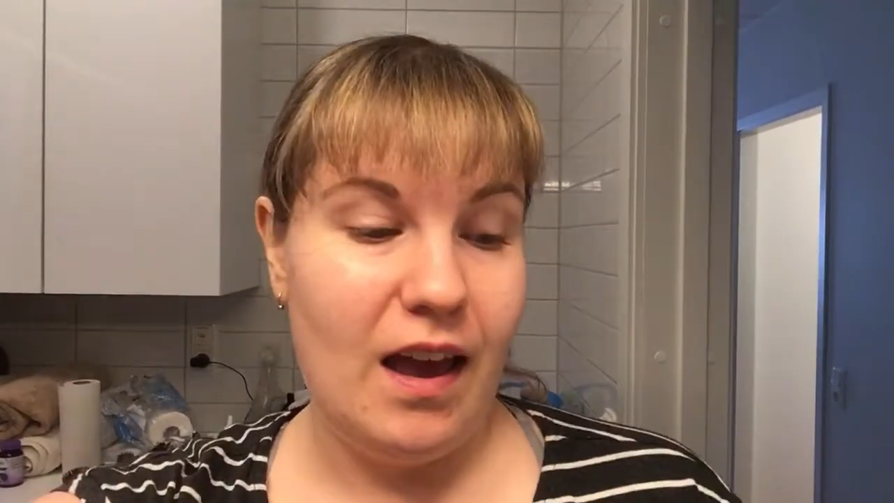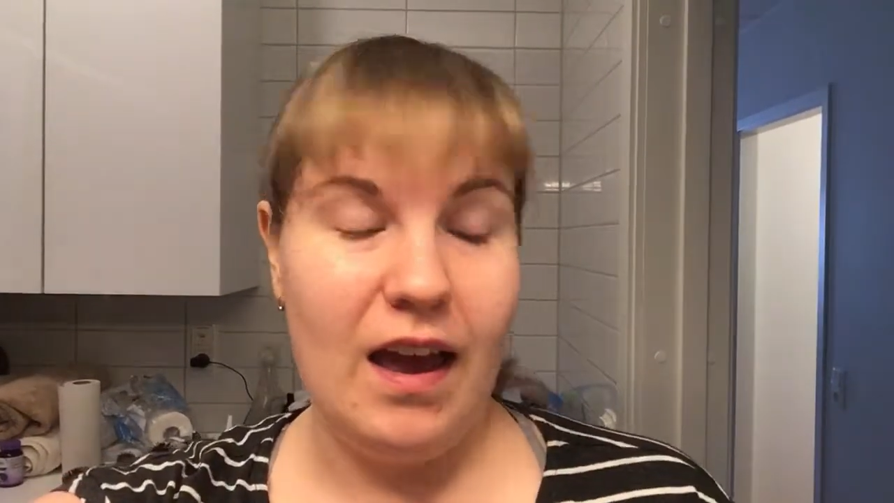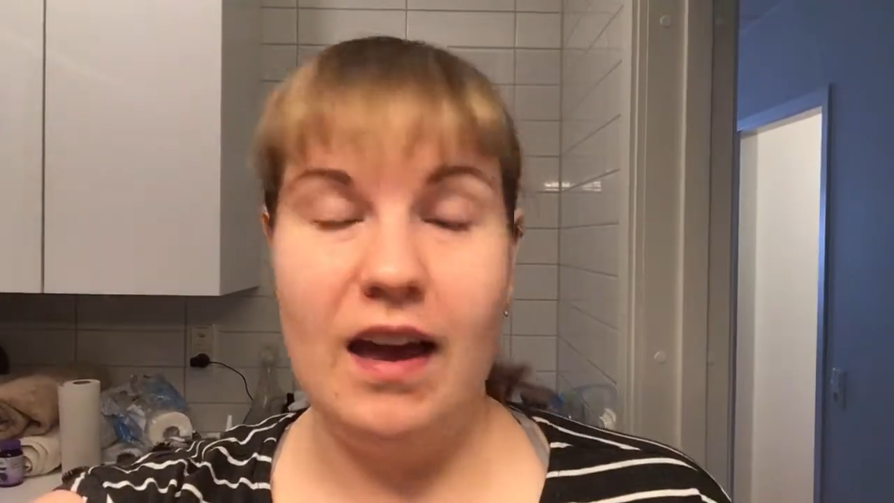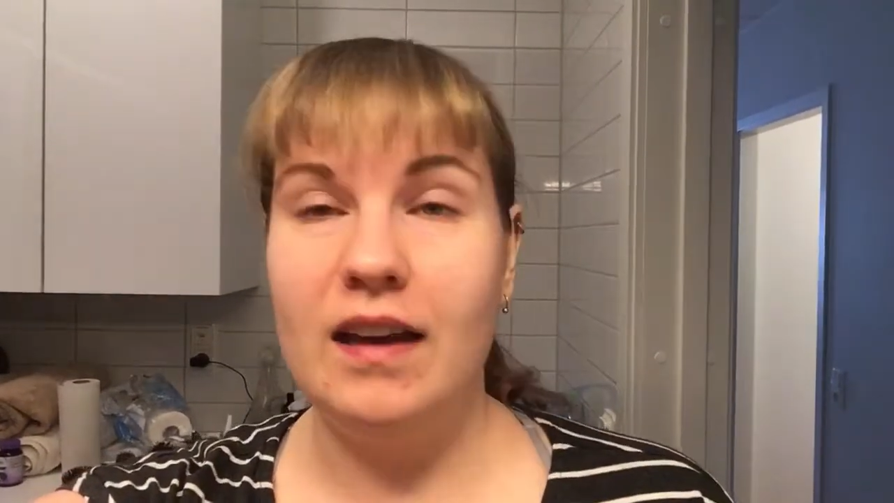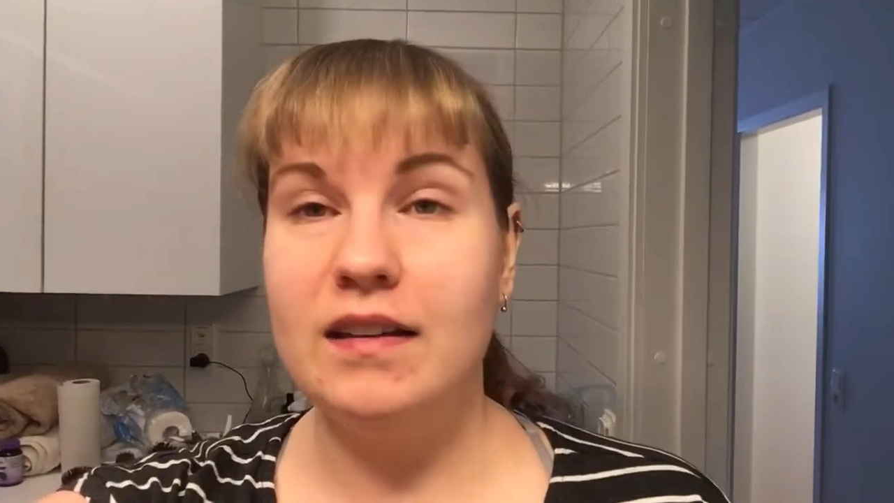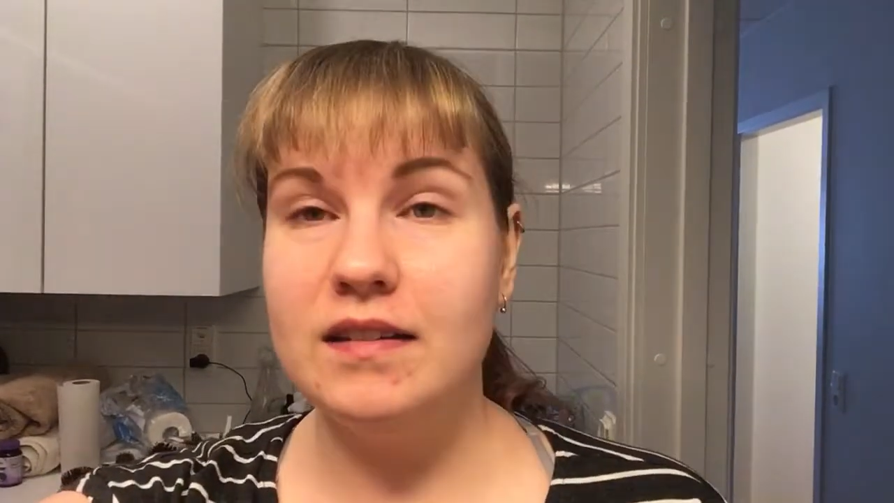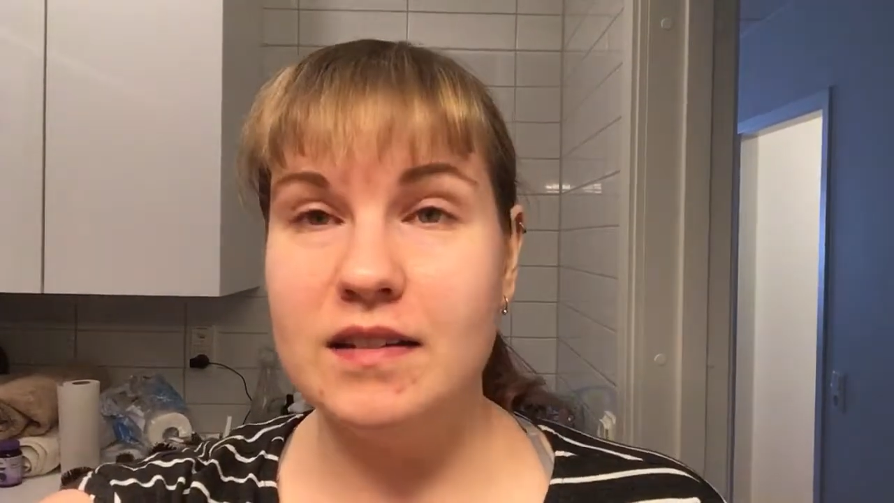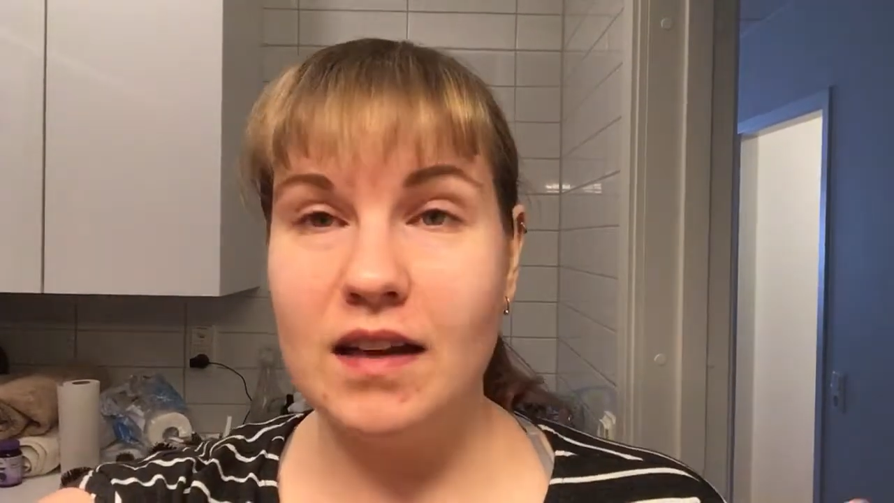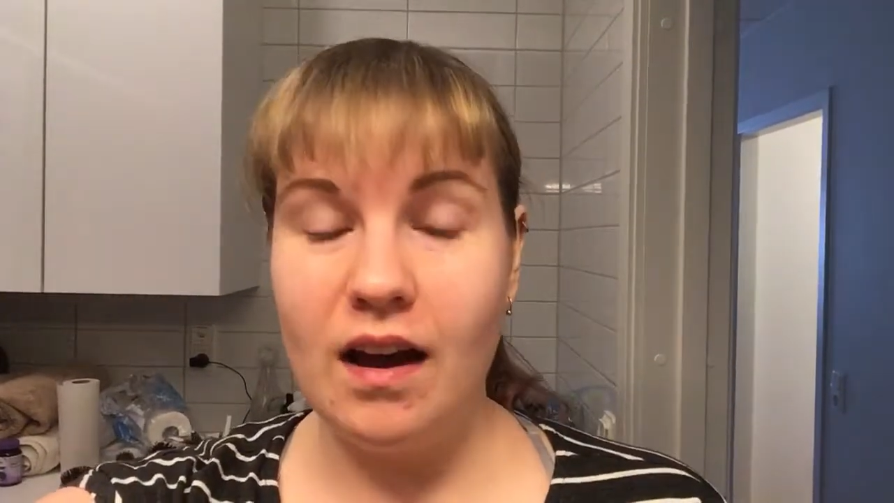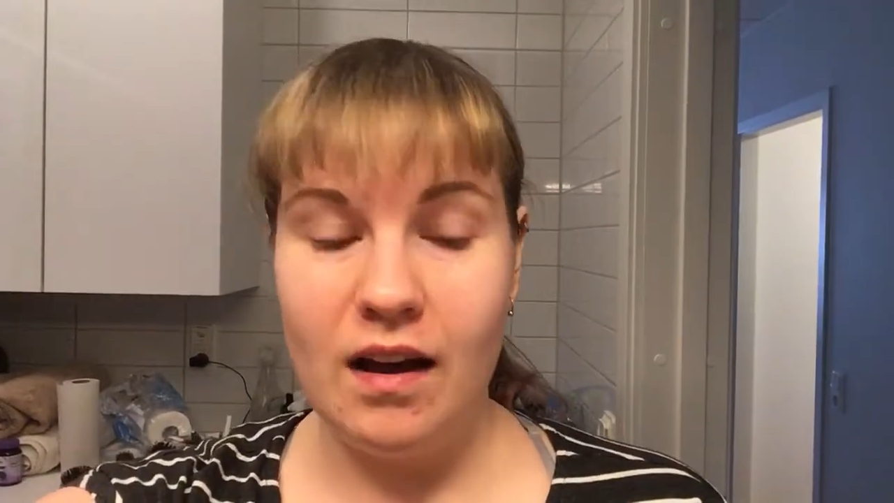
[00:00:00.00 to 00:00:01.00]
and
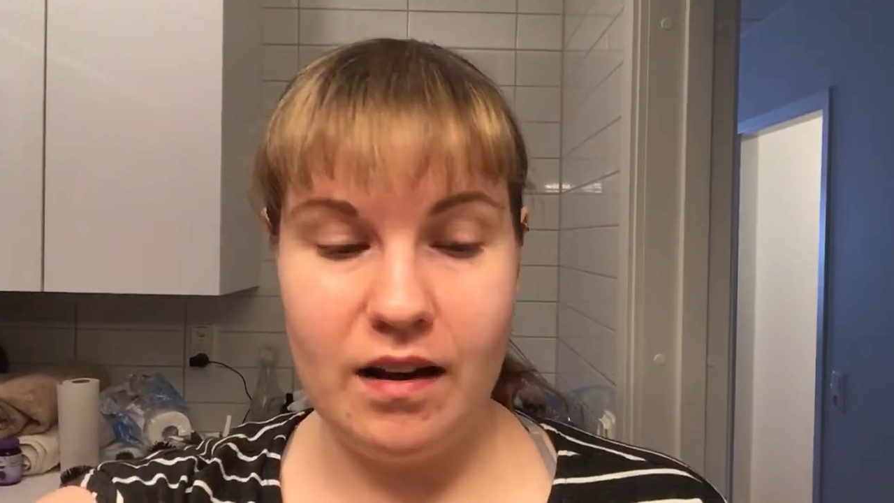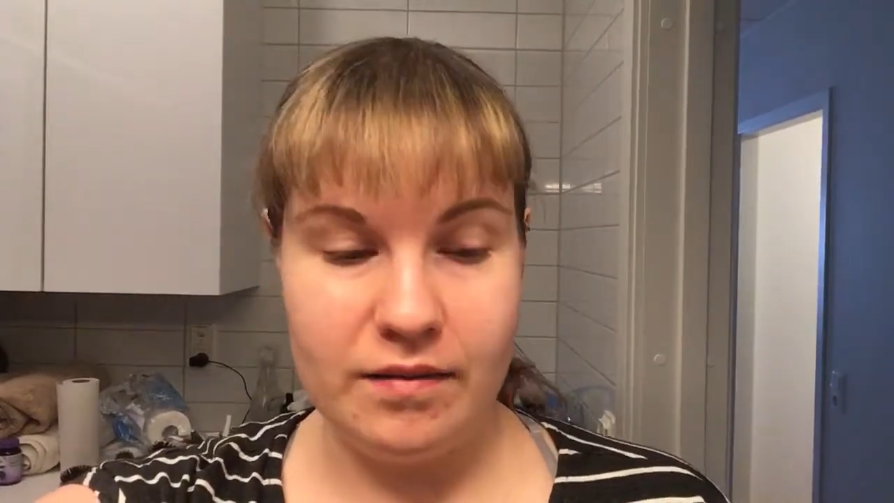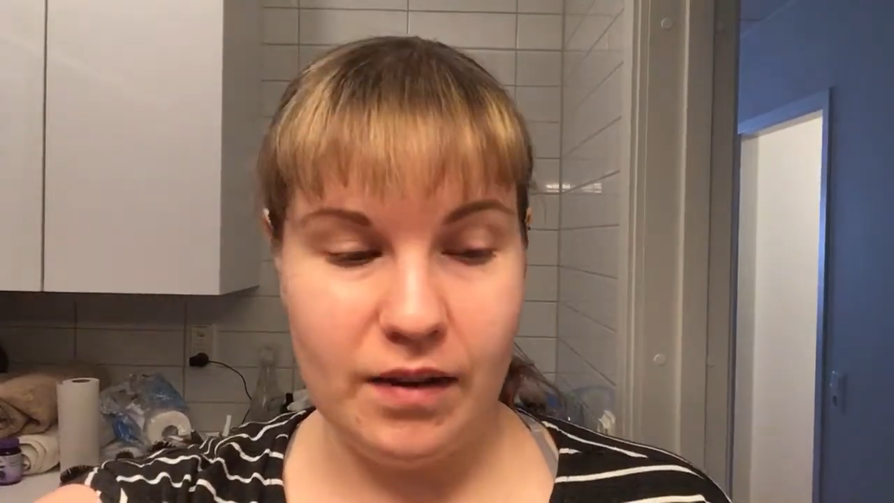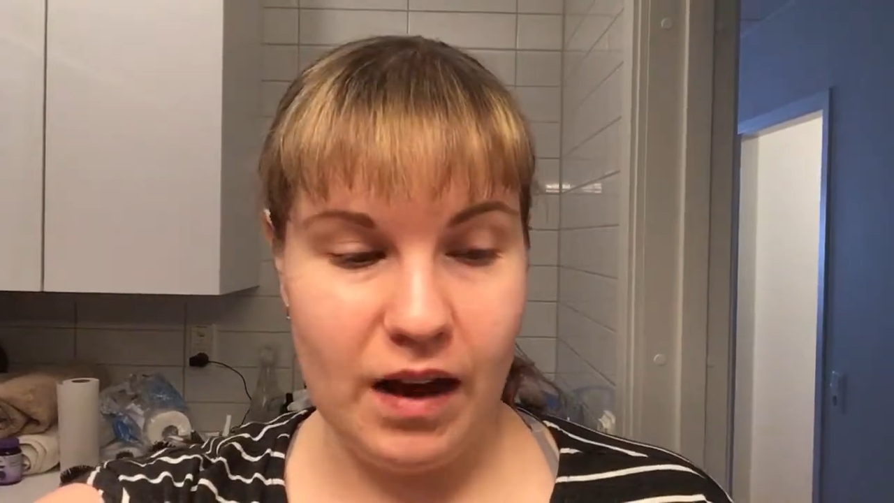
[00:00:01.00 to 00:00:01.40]
um,